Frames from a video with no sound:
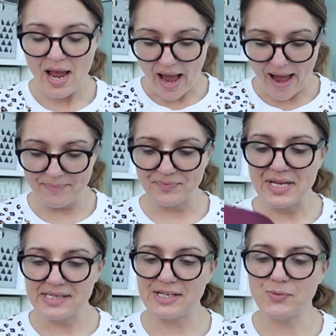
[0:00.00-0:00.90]
So
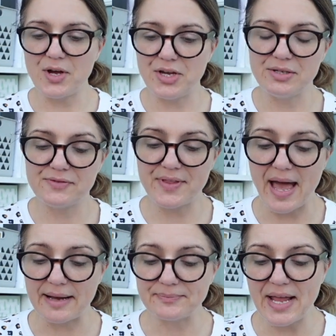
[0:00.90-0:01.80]
that's what I used for
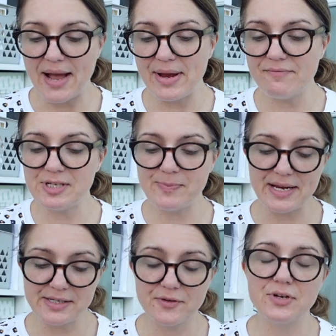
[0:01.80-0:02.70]
that. Now, in
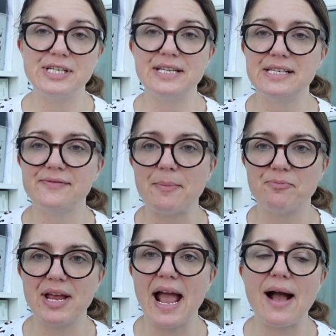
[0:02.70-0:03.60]
respect of cutting this
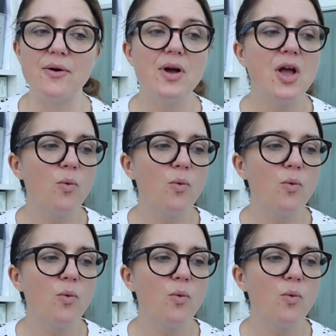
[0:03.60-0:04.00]
fabric out,